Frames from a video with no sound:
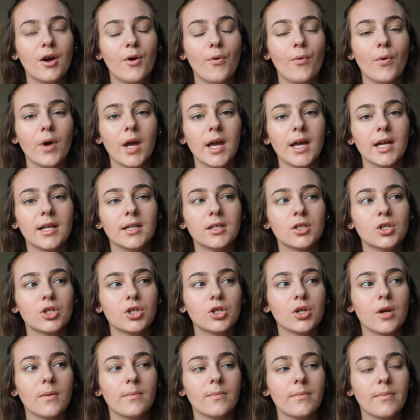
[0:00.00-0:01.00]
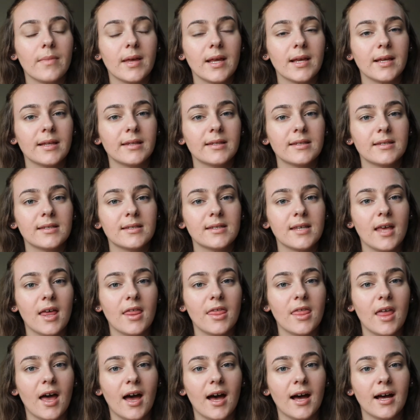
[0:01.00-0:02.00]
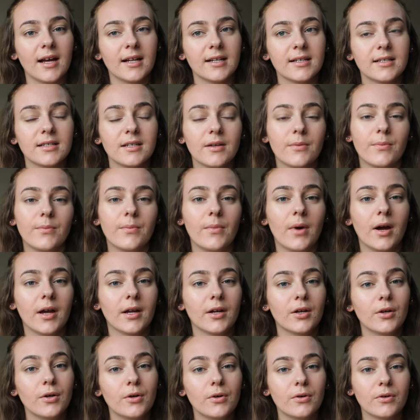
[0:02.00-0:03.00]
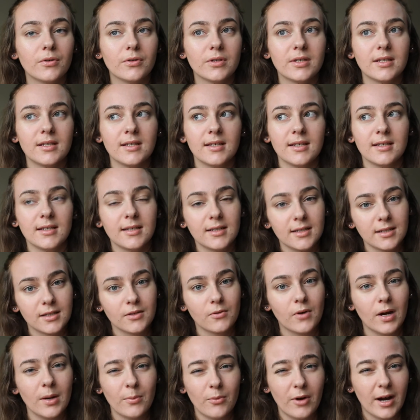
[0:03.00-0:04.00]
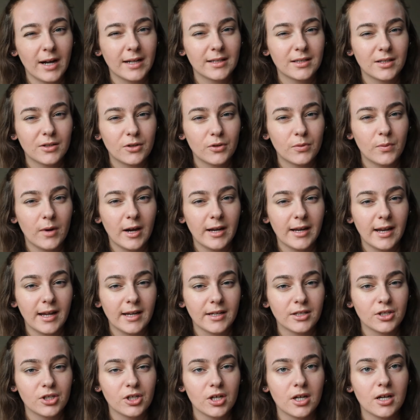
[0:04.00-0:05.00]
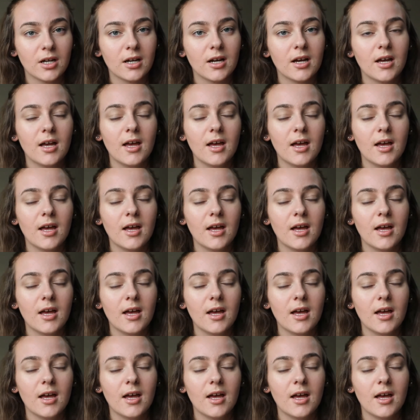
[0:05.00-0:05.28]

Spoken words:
which means that my course is quite practical by nature,